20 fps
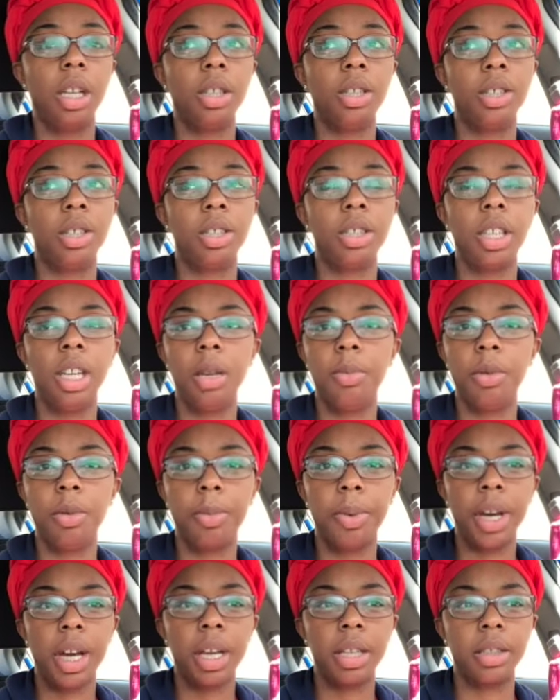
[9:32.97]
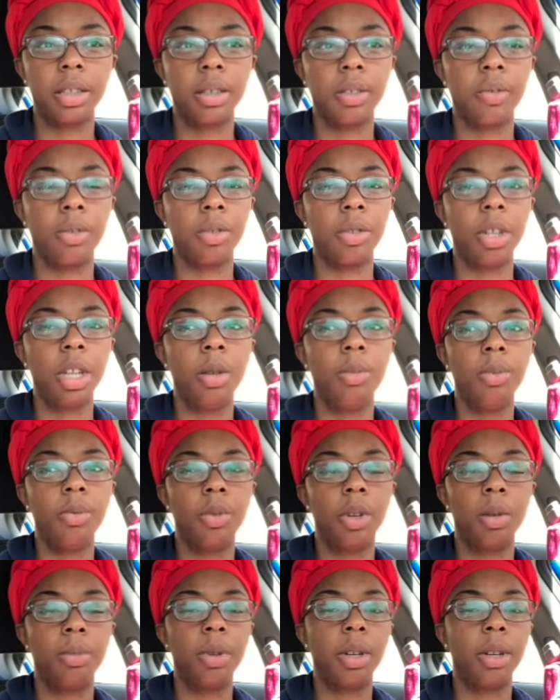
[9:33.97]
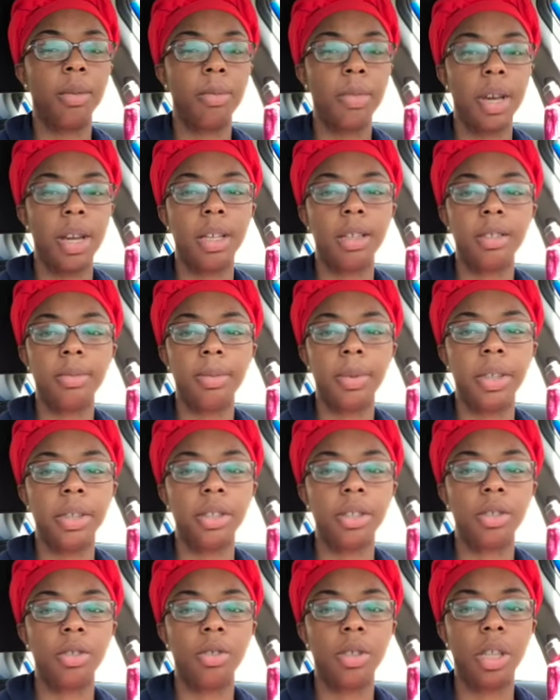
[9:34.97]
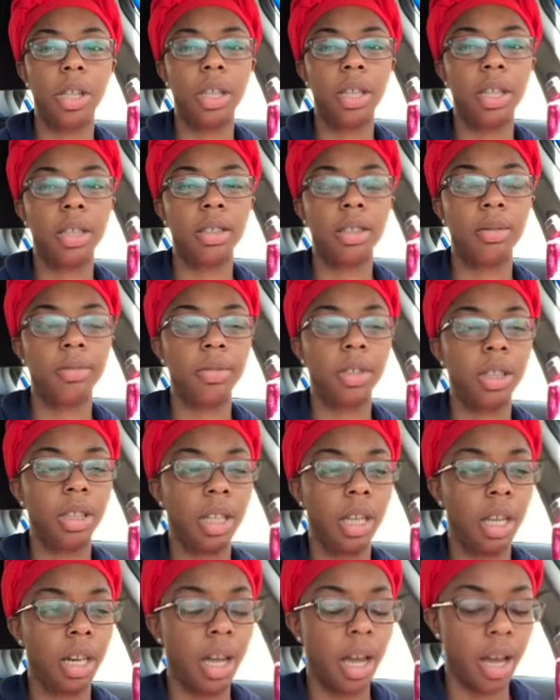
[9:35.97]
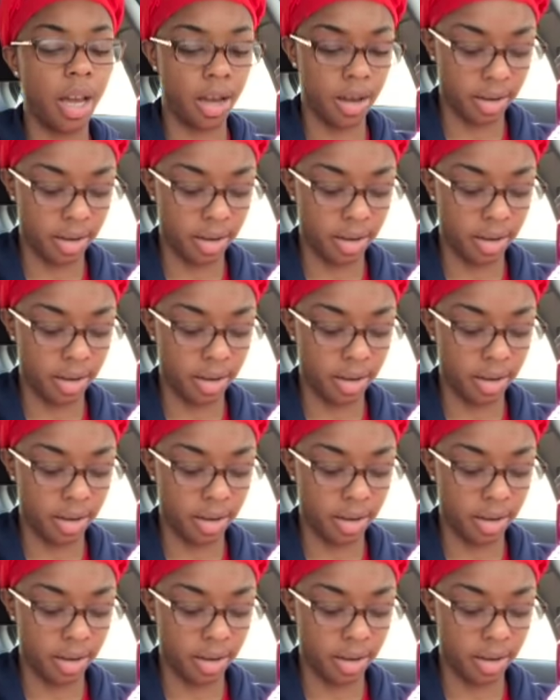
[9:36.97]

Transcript: just keep it positive, it'll keep you in a better mind space. So yeah, that's something that